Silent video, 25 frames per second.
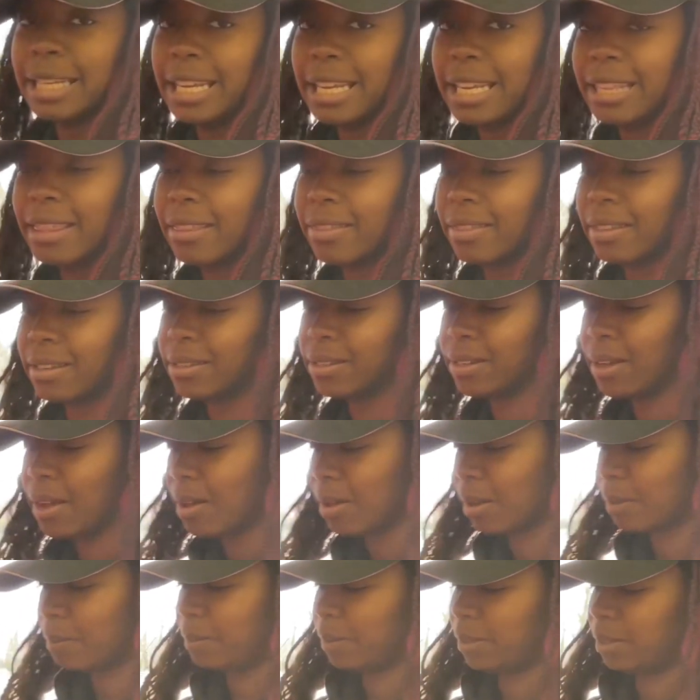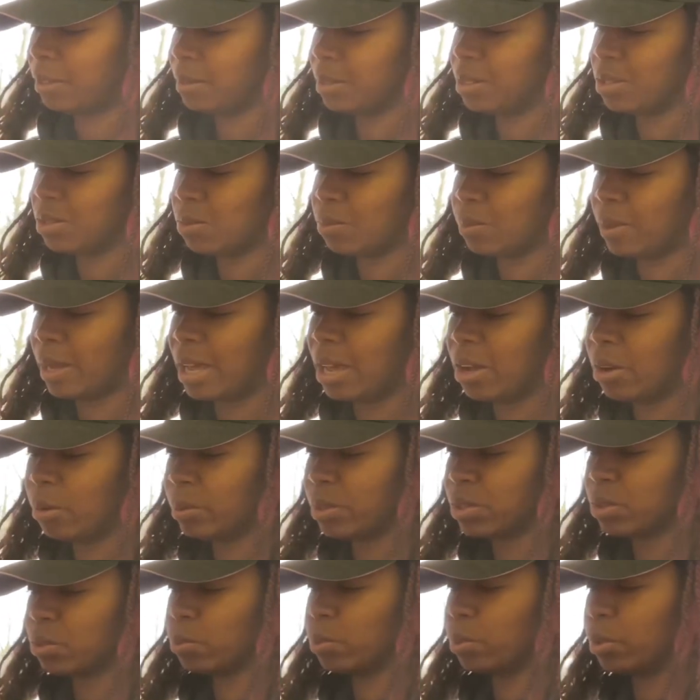in the dark blue as well,
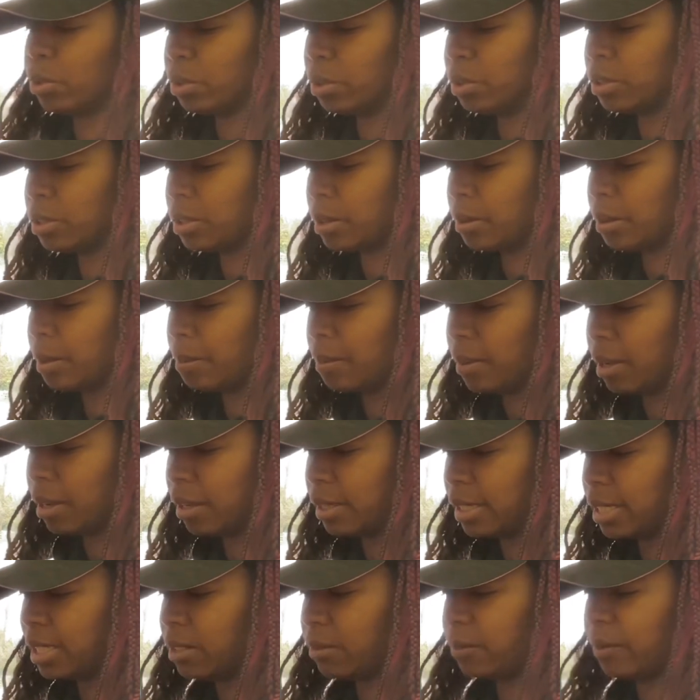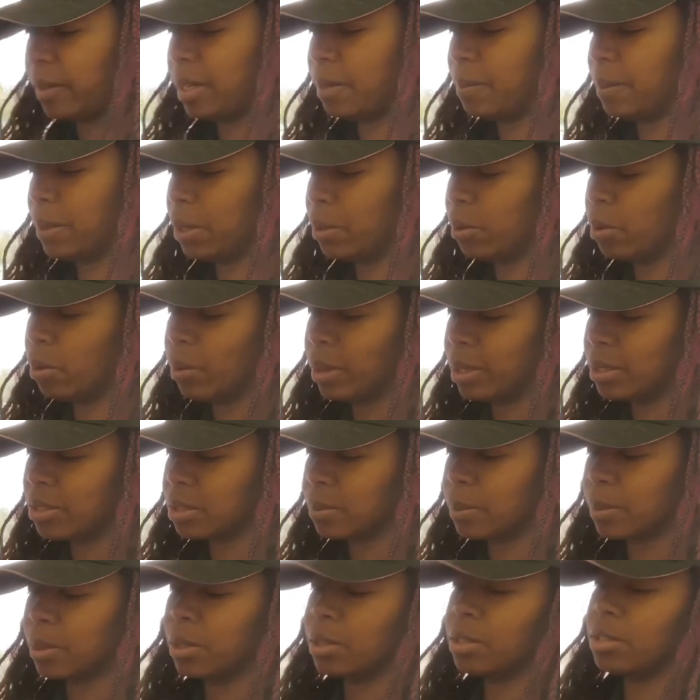which was Marley's feed bowl once upon a